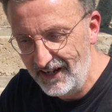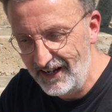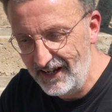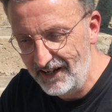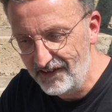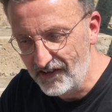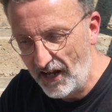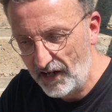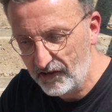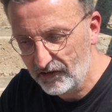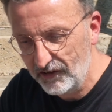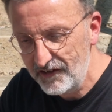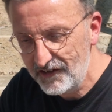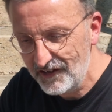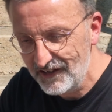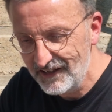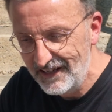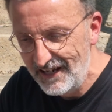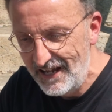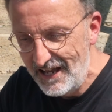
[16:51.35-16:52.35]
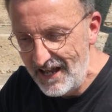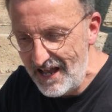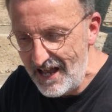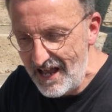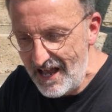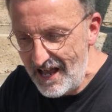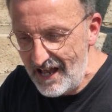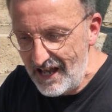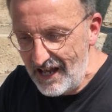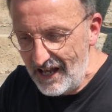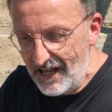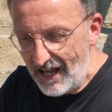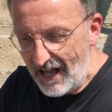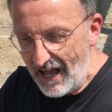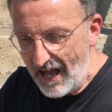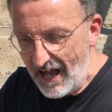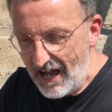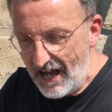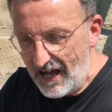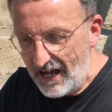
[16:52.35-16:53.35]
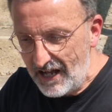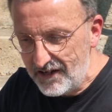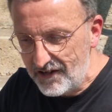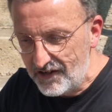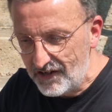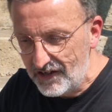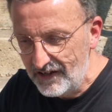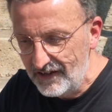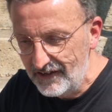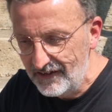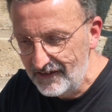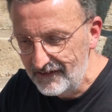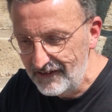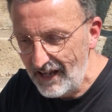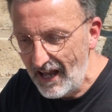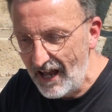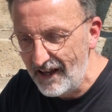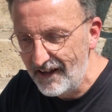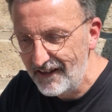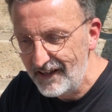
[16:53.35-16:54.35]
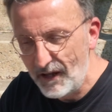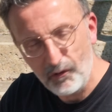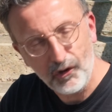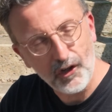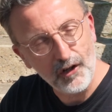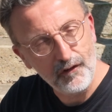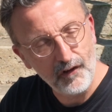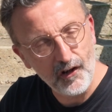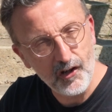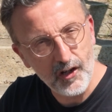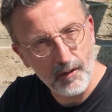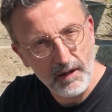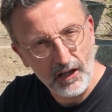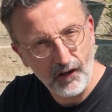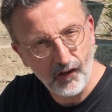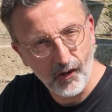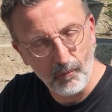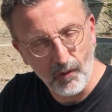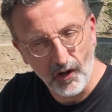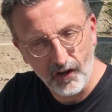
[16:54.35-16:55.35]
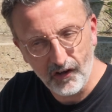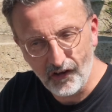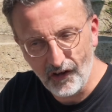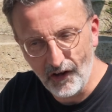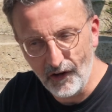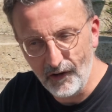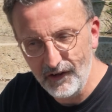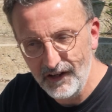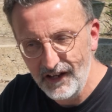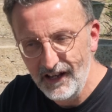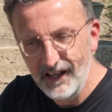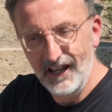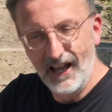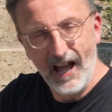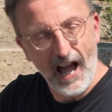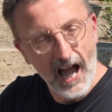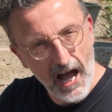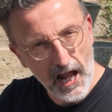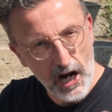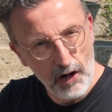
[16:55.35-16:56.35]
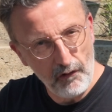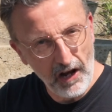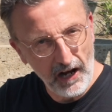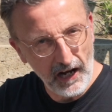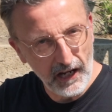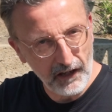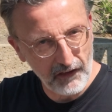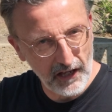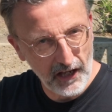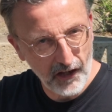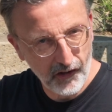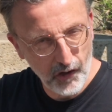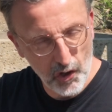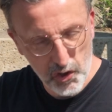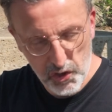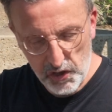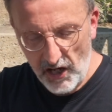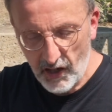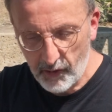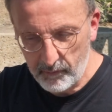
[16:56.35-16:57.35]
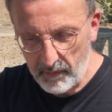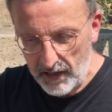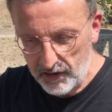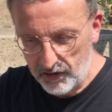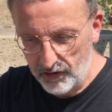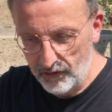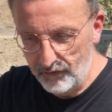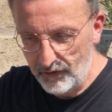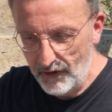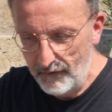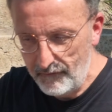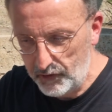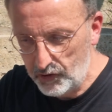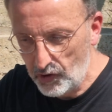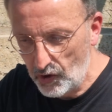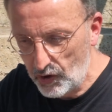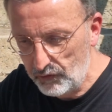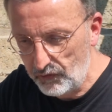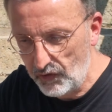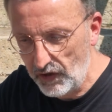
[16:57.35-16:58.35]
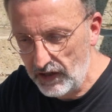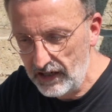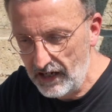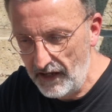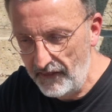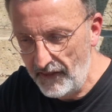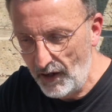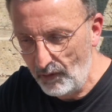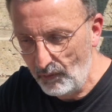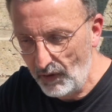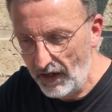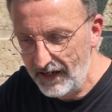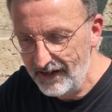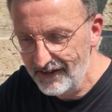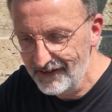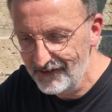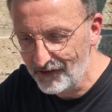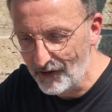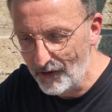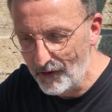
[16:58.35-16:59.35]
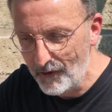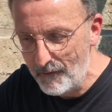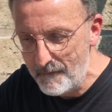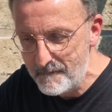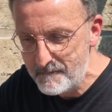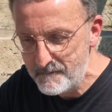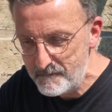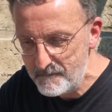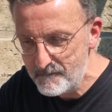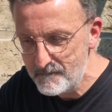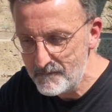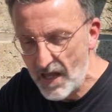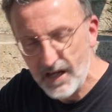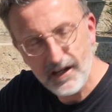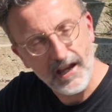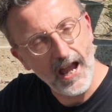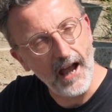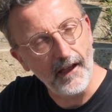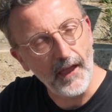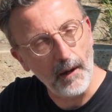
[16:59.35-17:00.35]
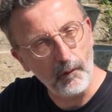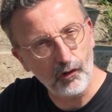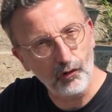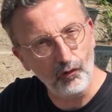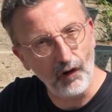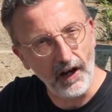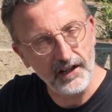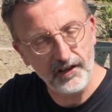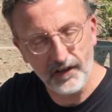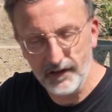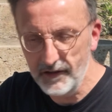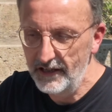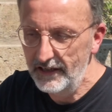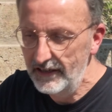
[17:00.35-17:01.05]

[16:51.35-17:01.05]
It's excellent. And yeah, that was good fun to meet someone. So, and I really like that social aspect of photography in that way. So yeah, that was great.